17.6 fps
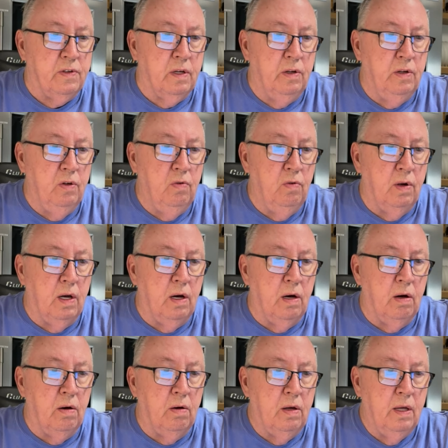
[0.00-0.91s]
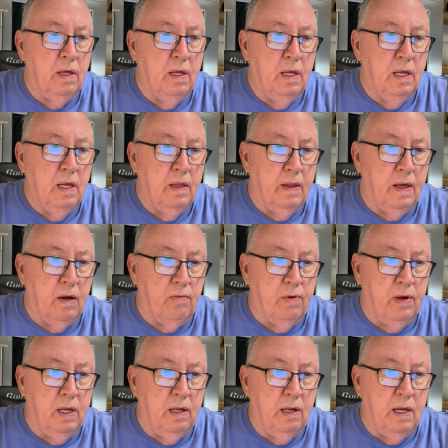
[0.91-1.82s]
A new law that
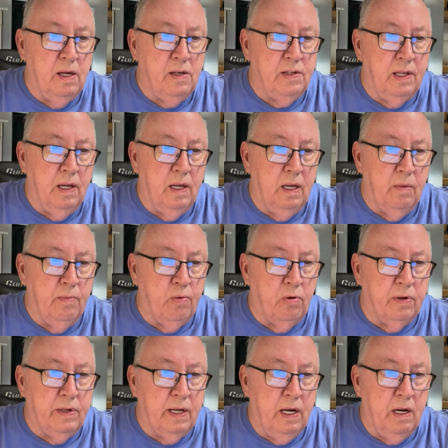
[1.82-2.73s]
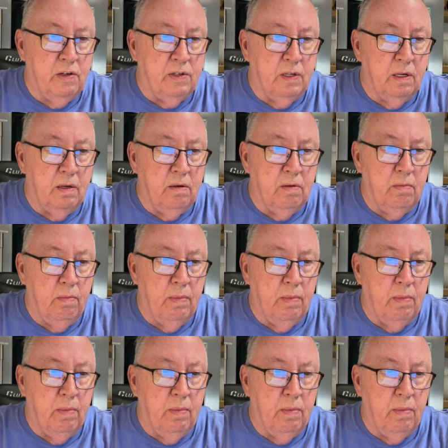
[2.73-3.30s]
regulates the importation,